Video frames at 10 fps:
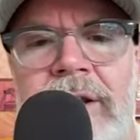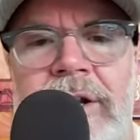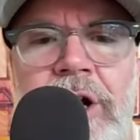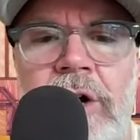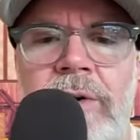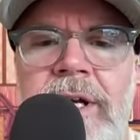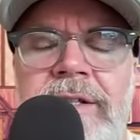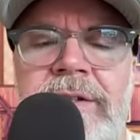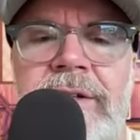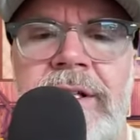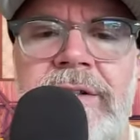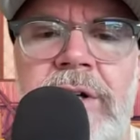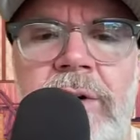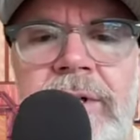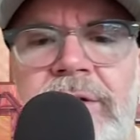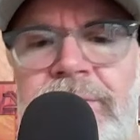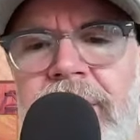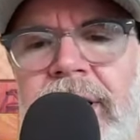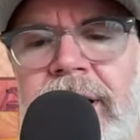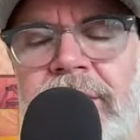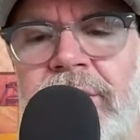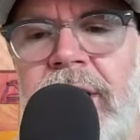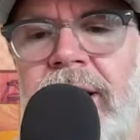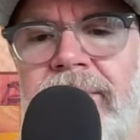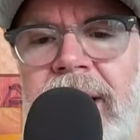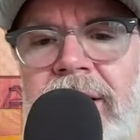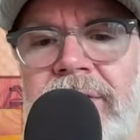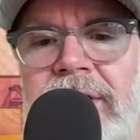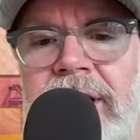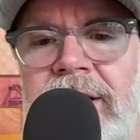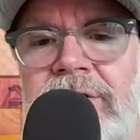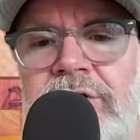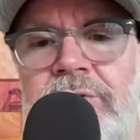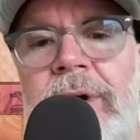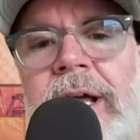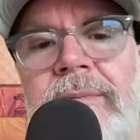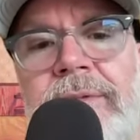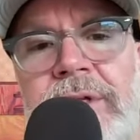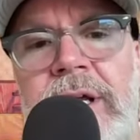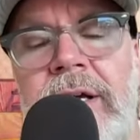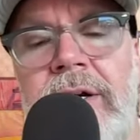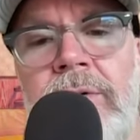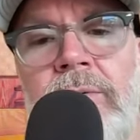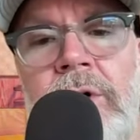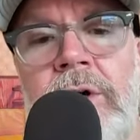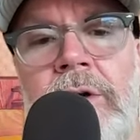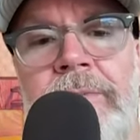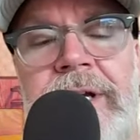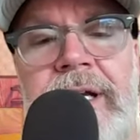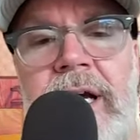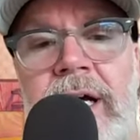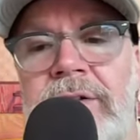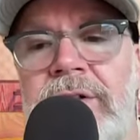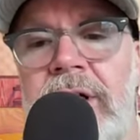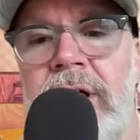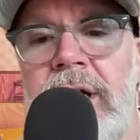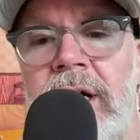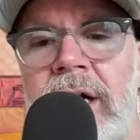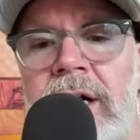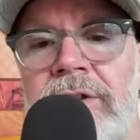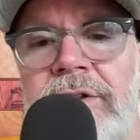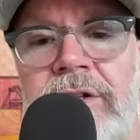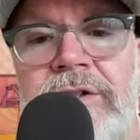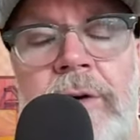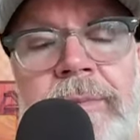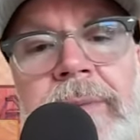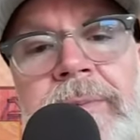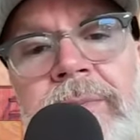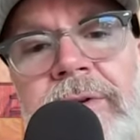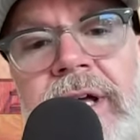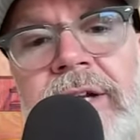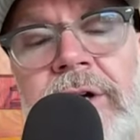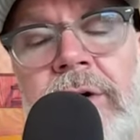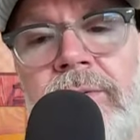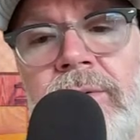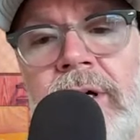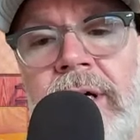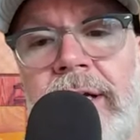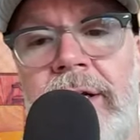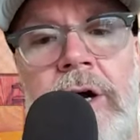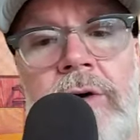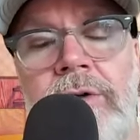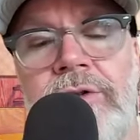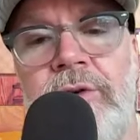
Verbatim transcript: you know it's it's always funny to think about the dream theater world because there's so many people that don't really know who